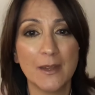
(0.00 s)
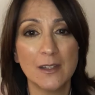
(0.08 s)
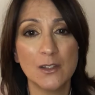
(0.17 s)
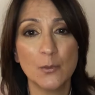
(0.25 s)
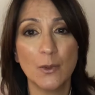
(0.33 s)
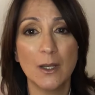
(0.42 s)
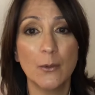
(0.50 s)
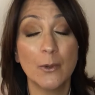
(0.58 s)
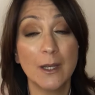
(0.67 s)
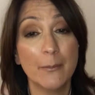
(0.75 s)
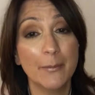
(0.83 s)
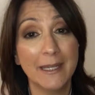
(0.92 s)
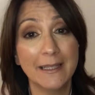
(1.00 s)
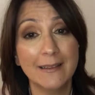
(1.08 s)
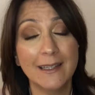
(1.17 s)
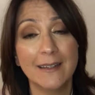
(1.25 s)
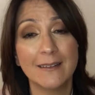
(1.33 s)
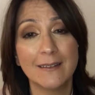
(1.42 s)
It's where we are being
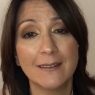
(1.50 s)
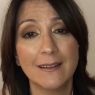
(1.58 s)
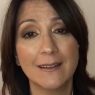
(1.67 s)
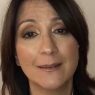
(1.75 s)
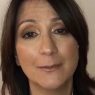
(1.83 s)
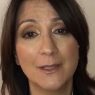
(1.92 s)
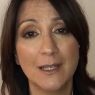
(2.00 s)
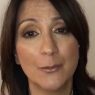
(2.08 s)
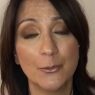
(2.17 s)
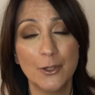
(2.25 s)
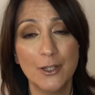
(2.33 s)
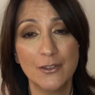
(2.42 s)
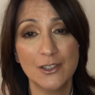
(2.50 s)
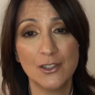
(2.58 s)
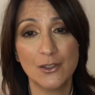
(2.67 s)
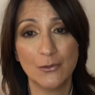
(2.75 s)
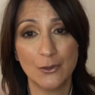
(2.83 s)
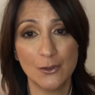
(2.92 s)
led. In our previous
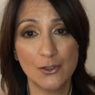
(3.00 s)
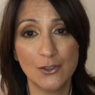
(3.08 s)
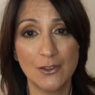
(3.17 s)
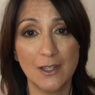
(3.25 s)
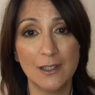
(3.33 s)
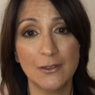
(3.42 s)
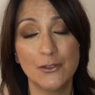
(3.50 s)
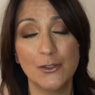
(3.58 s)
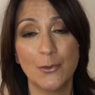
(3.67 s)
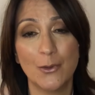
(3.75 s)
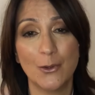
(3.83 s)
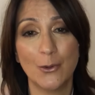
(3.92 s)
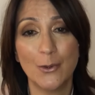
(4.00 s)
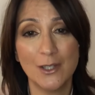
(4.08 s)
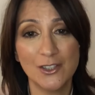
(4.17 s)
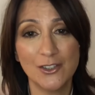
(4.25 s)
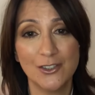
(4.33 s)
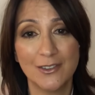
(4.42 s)
devotion, I left you with a
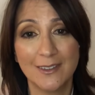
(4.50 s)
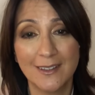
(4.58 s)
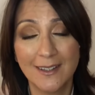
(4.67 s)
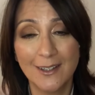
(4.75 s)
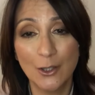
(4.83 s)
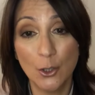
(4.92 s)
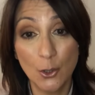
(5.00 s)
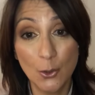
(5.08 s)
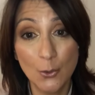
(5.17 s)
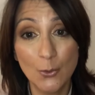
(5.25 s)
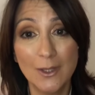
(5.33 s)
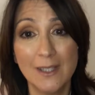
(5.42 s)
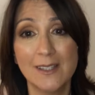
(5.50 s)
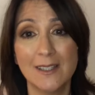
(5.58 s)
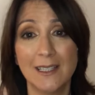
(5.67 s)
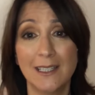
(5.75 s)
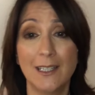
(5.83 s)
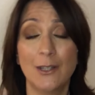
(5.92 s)
question: who is
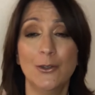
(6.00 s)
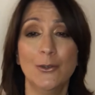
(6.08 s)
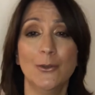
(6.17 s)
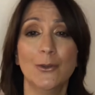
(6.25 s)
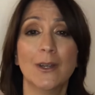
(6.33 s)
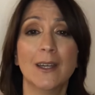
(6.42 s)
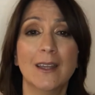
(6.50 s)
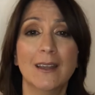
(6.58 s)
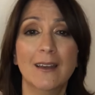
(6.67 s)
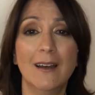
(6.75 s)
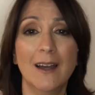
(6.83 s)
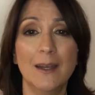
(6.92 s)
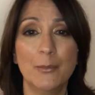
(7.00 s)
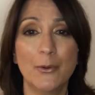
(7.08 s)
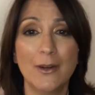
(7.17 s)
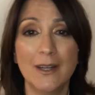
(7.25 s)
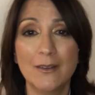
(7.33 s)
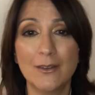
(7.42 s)
leading you? I
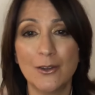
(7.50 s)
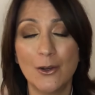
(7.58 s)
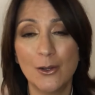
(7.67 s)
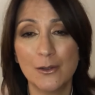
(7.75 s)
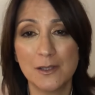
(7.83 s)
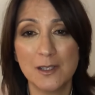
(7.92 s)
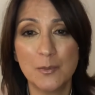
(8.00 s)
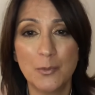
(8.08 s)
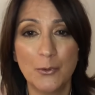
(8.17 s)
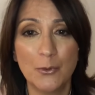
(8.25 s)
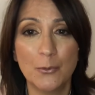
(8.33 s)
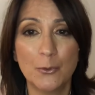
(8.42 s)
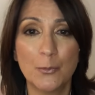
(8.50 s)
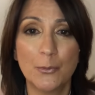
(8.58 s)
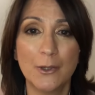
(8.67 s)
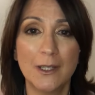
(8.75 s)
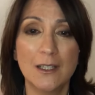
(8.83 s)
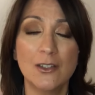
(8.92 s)
pray that the Holy Spirit will
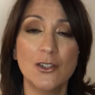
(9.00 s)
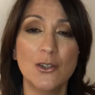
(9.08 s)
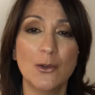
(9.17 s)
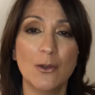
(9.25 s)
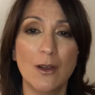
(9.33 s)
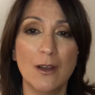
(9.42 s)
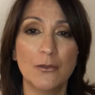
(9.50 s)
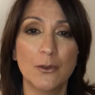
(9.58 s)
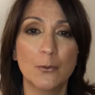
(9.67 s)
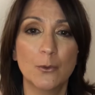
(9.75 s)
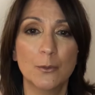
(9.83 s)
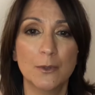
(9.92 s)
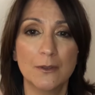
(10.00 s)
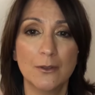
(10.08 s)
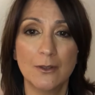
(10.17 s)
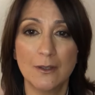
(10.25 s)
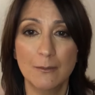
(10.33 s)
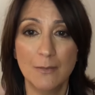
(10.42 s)
bring into your life a woman
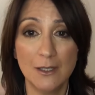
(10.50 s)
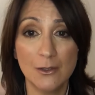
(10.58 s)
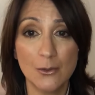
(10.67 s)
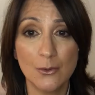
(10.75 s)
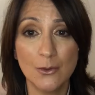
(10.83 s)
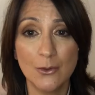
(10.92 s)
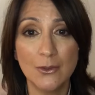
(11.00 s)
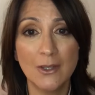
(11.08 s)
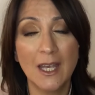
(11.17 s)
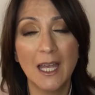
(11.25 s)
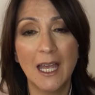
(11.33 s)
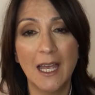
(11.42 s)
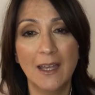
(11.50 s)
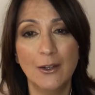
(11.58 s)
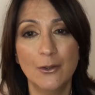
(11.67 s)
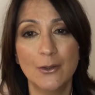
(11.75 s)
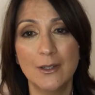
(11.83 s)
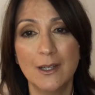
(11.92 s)
who can mentor you and
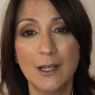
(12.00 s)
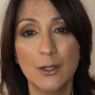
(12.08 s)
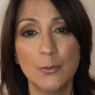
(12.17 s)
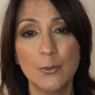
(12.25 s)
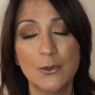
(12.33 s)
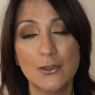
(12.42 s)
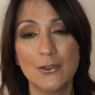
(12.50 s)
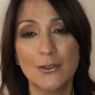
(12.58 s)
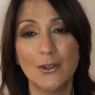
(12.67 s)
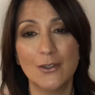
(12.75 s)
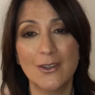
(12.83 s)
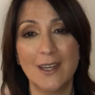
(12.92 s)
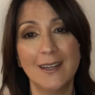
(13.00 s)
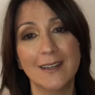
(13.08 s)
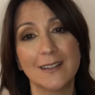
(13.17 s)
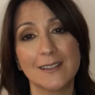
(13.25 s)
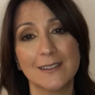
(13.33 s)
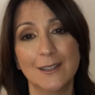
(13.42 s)
who can help you to go to that
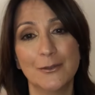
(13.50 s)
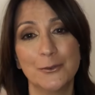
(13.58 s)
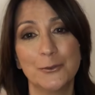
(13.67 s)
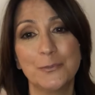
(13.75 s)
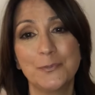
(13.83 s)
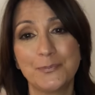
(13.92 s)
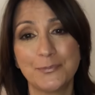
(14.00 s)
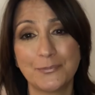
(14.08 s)
next level,